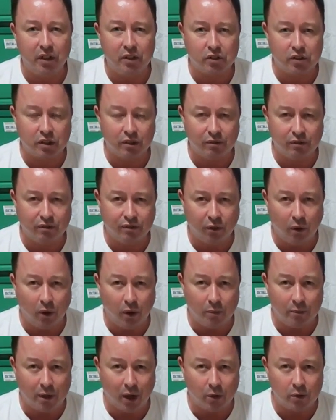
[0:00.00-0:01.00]
First and
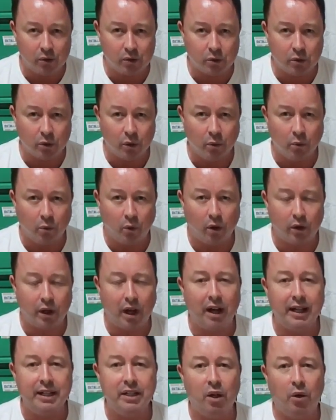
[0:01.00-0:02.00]
foremost,
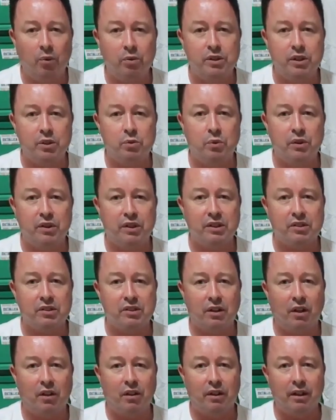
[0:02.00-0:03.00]
what I noticed with
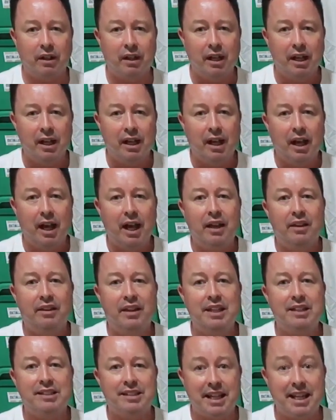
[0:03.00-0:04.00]
this song,
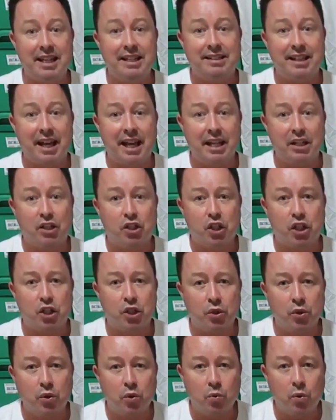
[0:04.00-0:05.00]
this is a
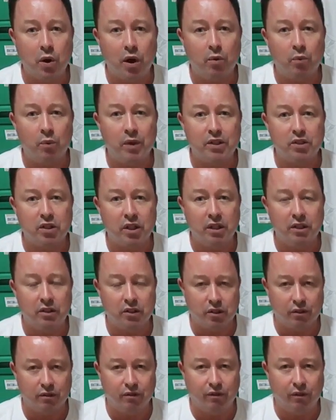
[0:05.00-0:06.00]
true
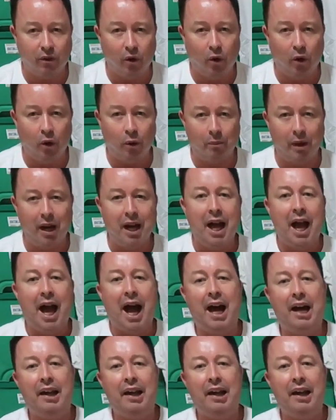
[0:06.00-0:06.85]
return to form.